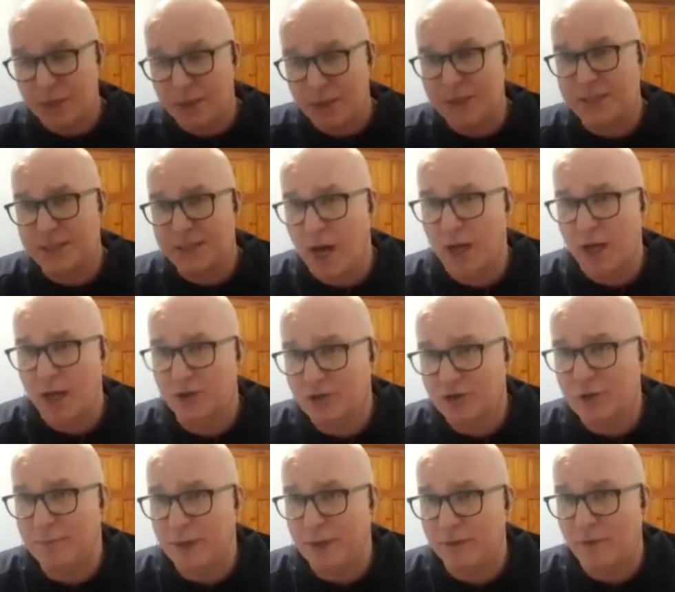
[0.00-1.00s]
I actually went
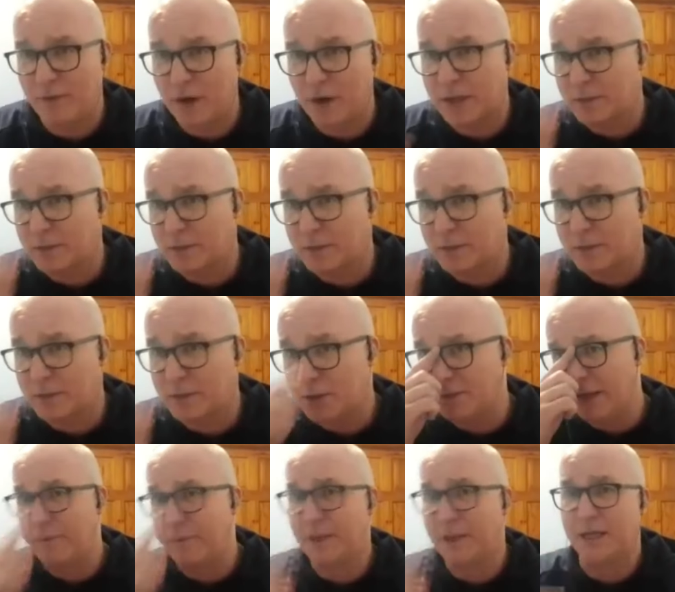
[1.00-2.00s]
to the Connacht Tribune
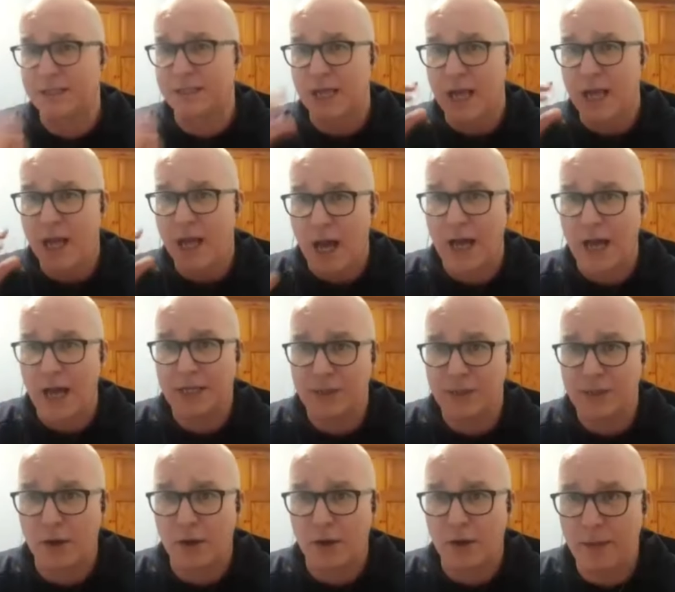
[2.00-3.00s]
first, would you believe it, because
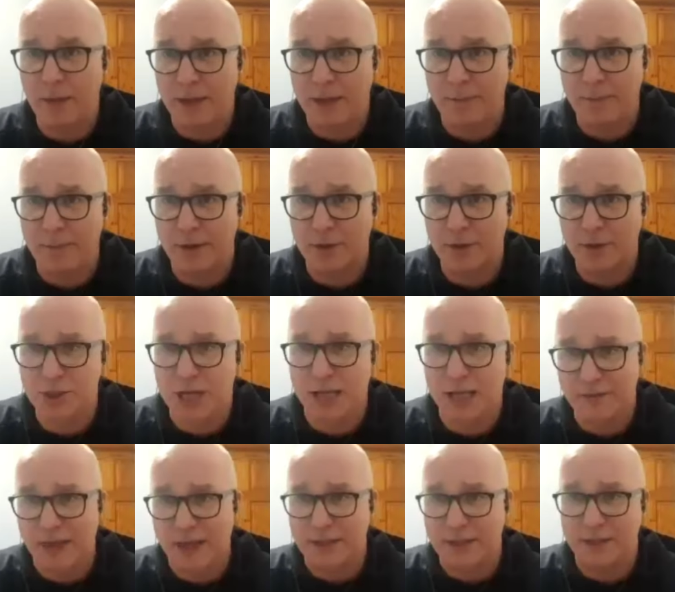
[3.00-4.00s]
I thought there'd be a
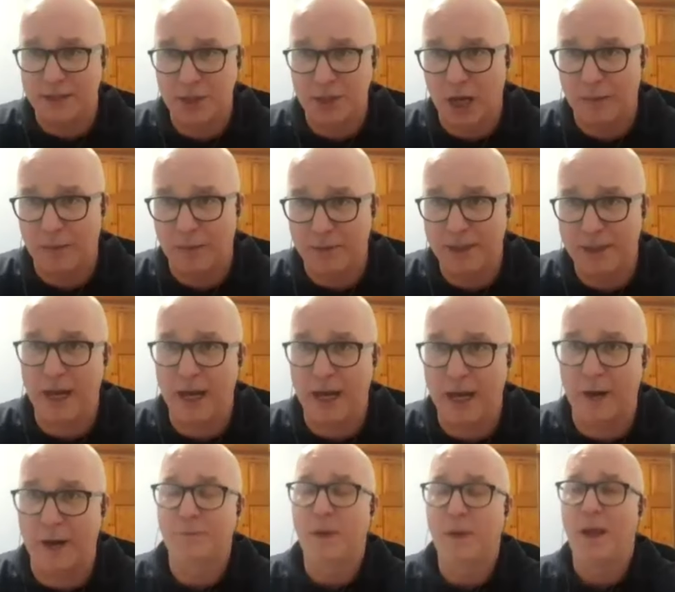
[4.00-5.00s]
better chance of getting a
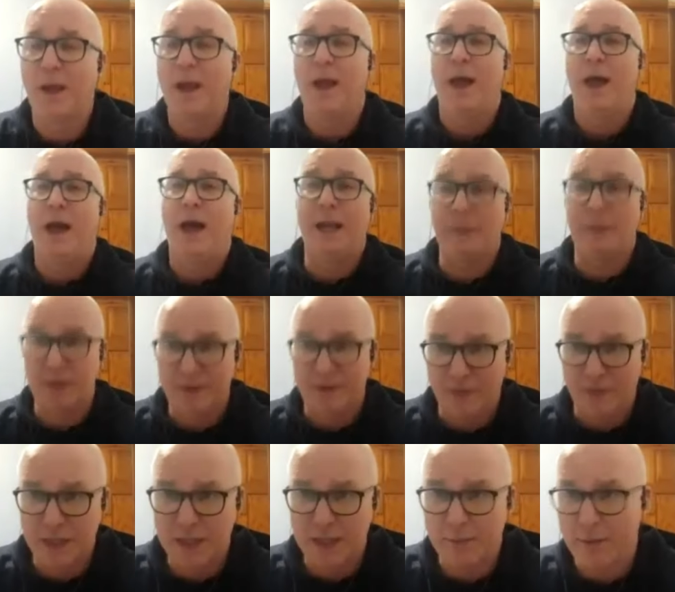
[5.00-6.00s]
job in there.
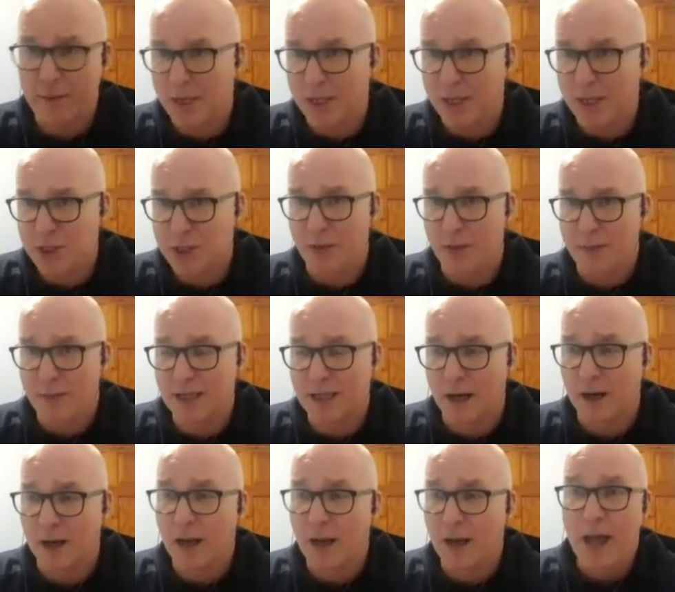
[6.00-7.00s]
And that was the first time I met
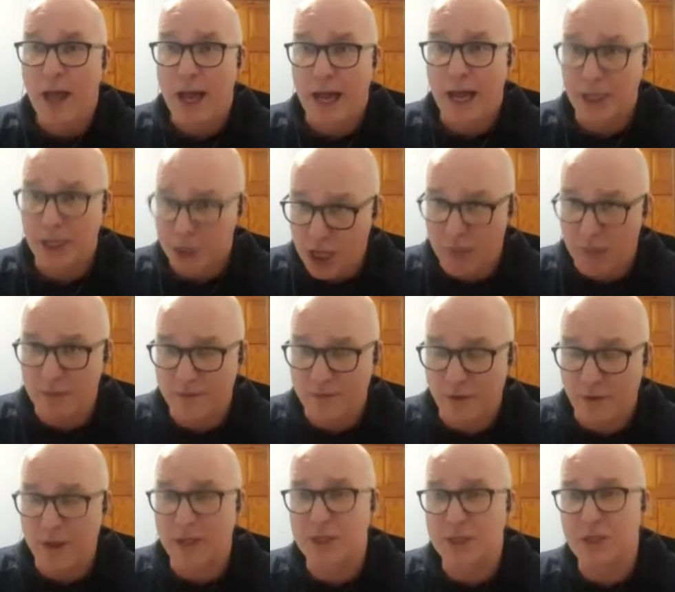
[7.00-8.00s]
John McIntyre.
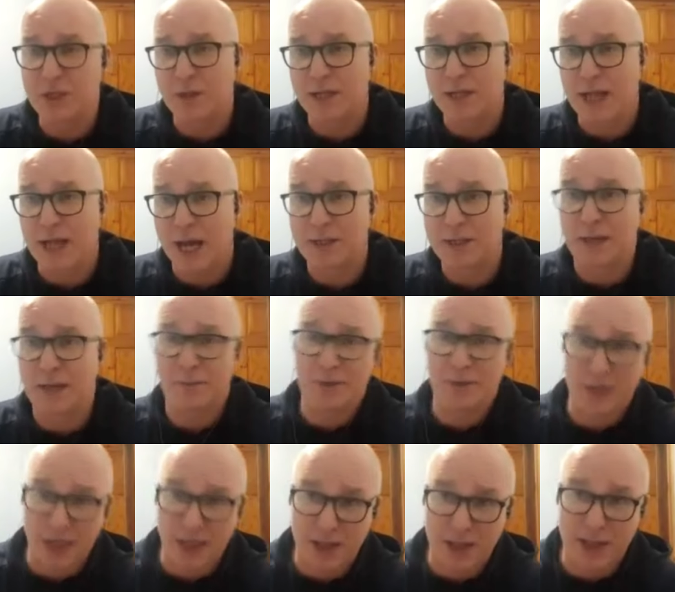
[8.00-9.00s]
And John was very
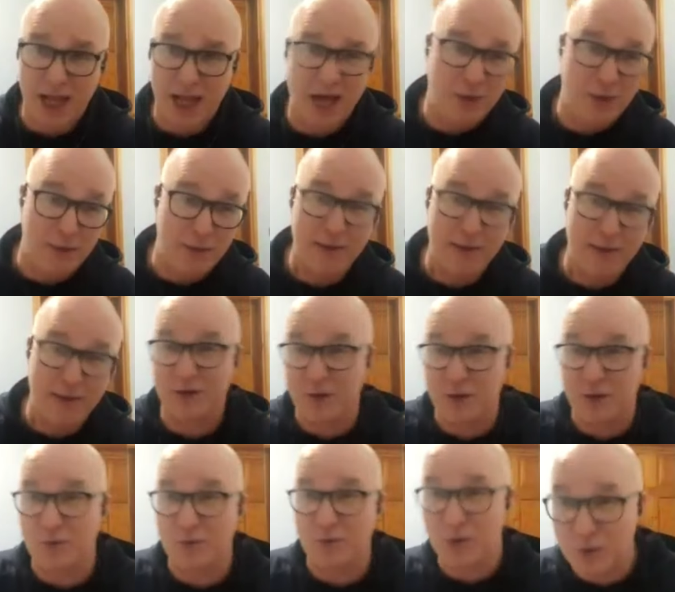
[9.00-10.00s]
enthusiastic, but did say I'd
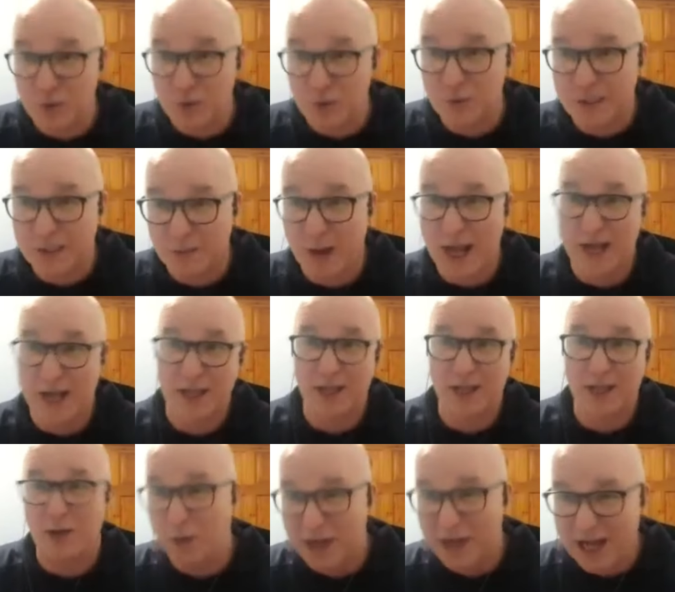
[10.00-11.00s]
probably have to do news
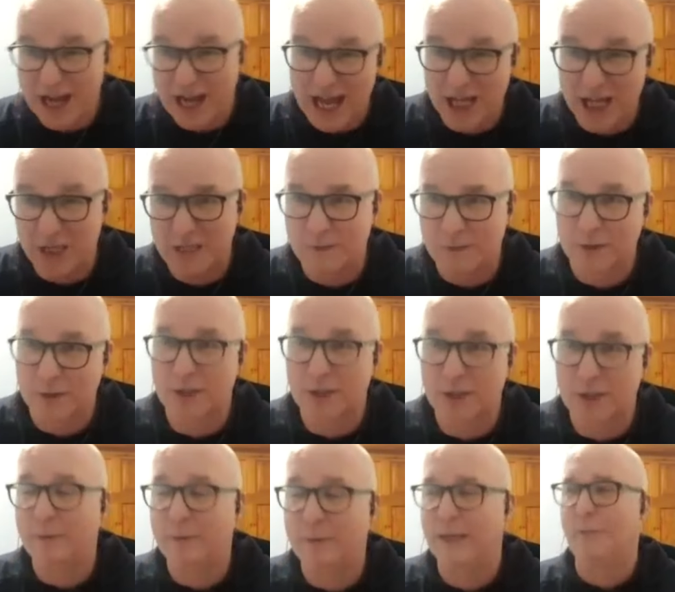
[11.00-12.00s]
as well. And the local
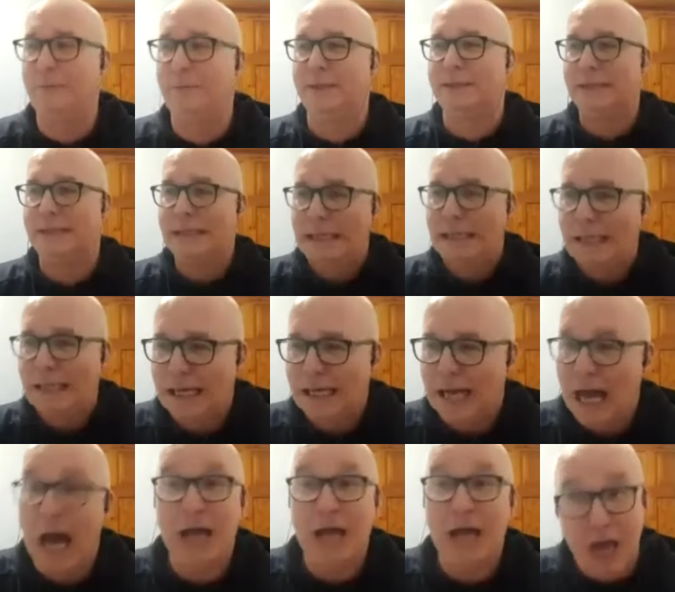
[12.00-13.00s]
elections were coming up. And
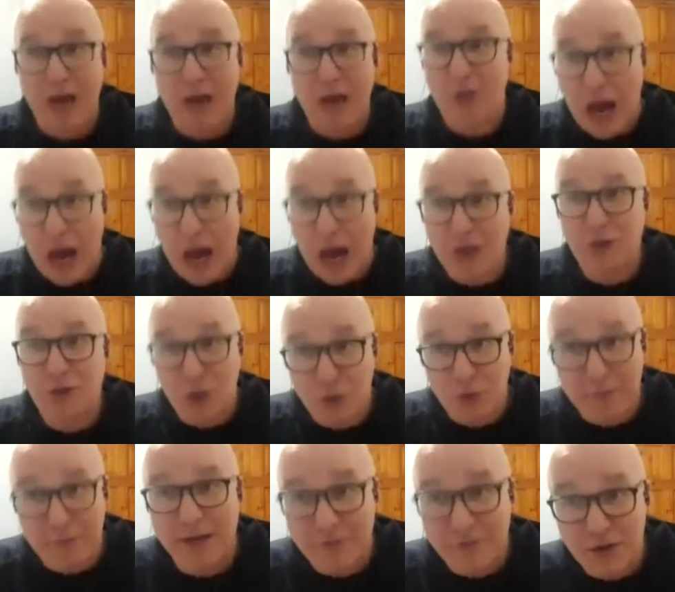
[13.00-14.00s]
I, I,
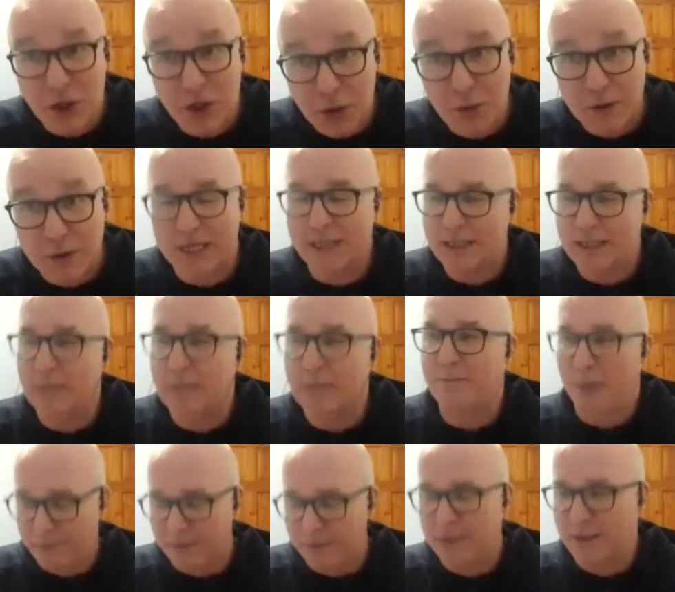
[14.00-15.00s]
I do my bit of news, I
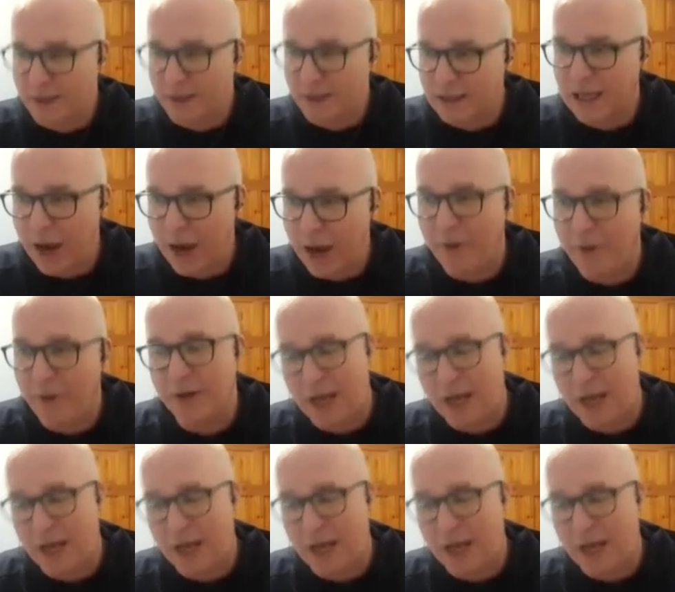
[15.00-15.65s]
did my bit of care.